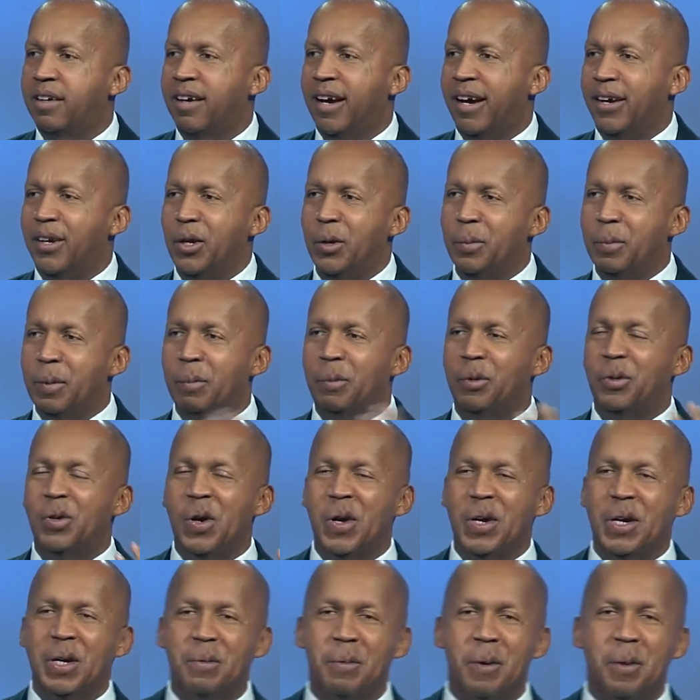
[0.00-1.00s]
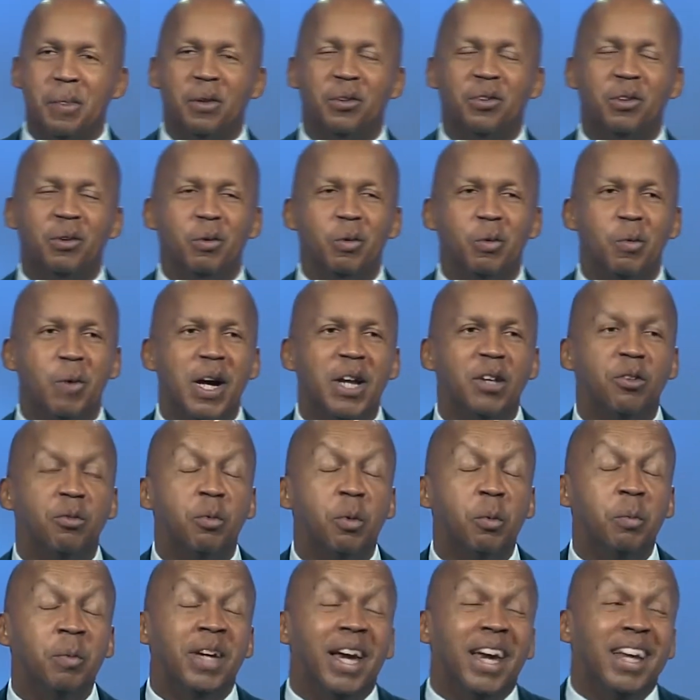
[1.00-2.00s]
I hear people talking about the civil rights
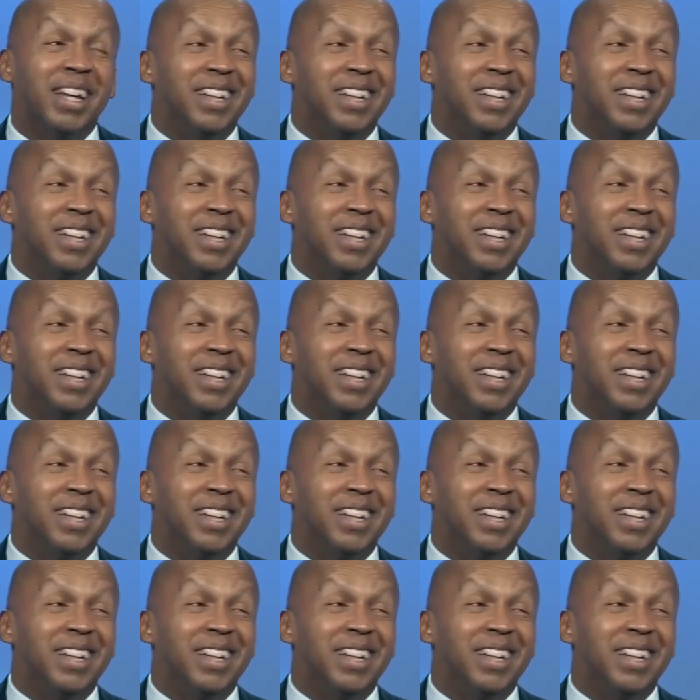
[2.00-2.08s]
movement,